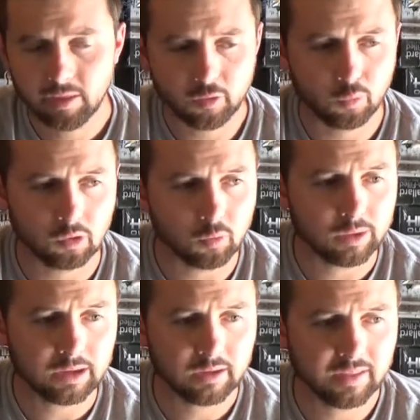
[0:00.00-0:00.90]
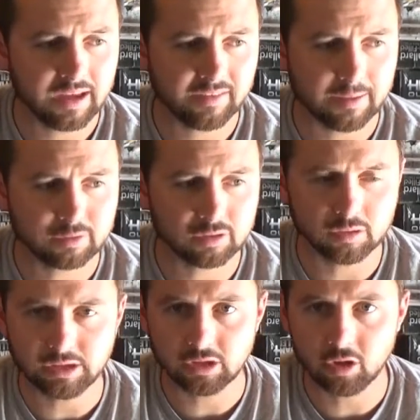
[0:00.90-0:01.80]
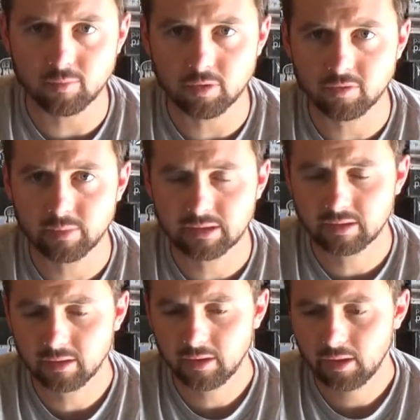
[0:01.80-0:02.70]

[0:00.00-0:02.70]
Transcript: The Real Wing, they have absolutely no movement.